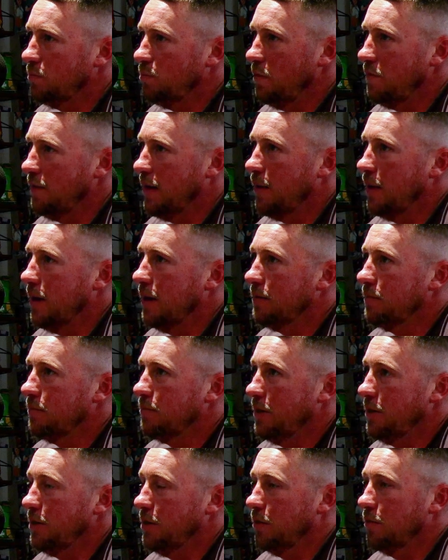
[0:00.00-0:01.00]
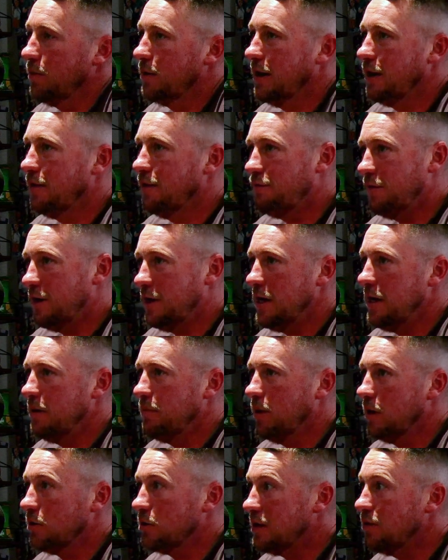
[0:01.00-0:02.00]
without, you know, can you feed
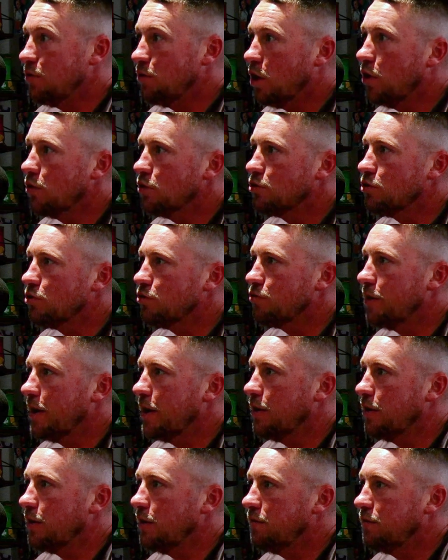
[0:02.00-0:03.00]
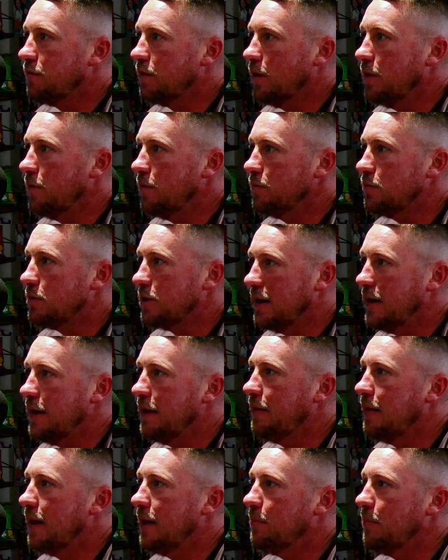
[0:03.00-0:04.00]
while still concentrating on your float to
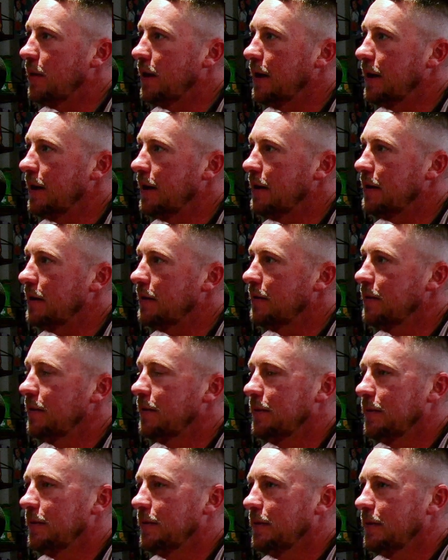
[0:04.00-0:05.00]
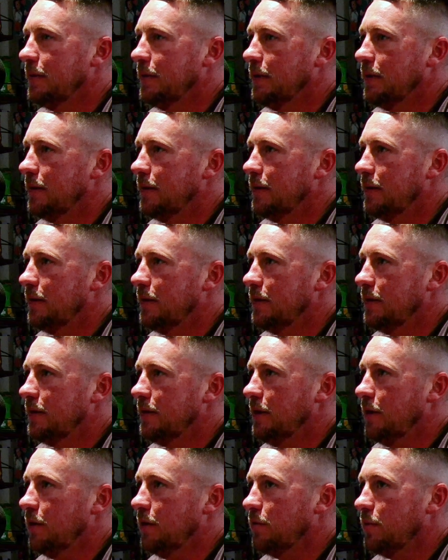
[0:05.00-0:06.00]
hit that bite?
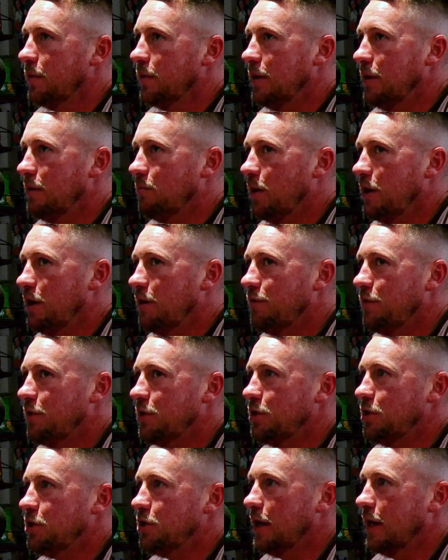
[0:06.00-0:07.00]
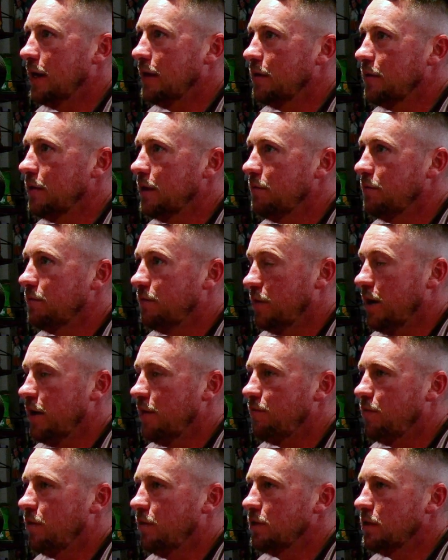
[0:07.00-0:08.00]
you know, when you're fishing shallow, for
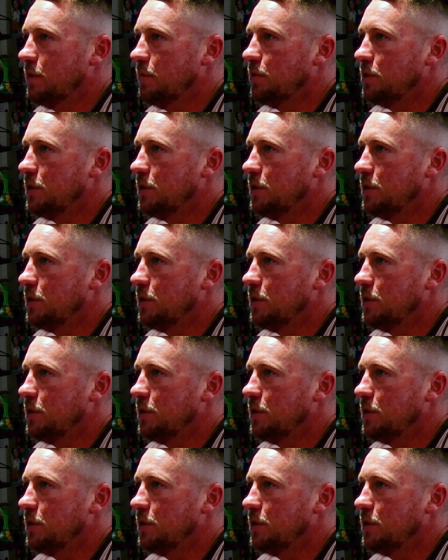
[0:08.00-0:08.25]
F1s in